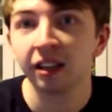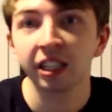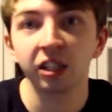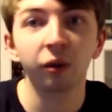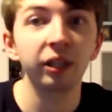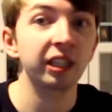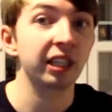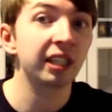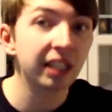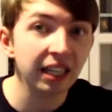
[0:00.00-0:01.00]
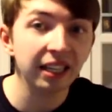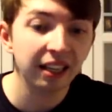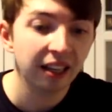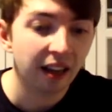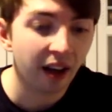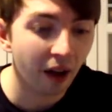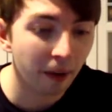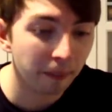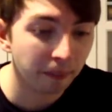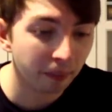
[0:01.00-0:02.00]
It's not easy to see.
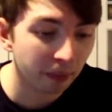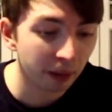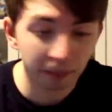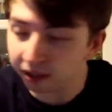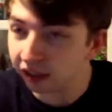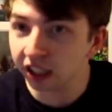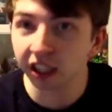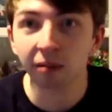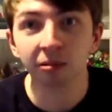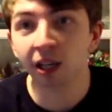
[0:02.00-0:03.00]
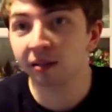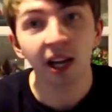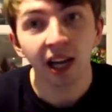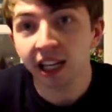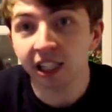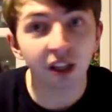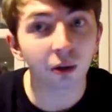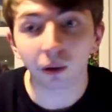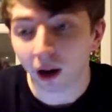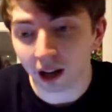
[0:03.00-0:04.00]
Um, But I've seen it a couple times. It's
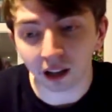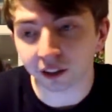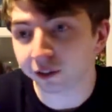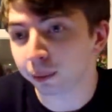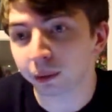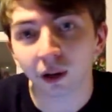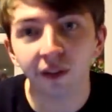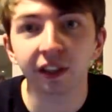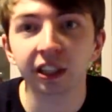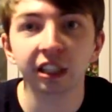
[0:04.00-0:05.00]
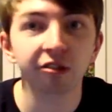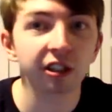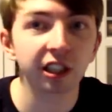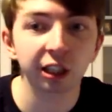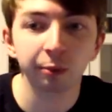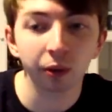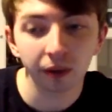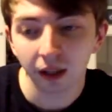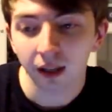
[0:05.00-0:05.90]
cool. I like football. I think it's an interesting sport.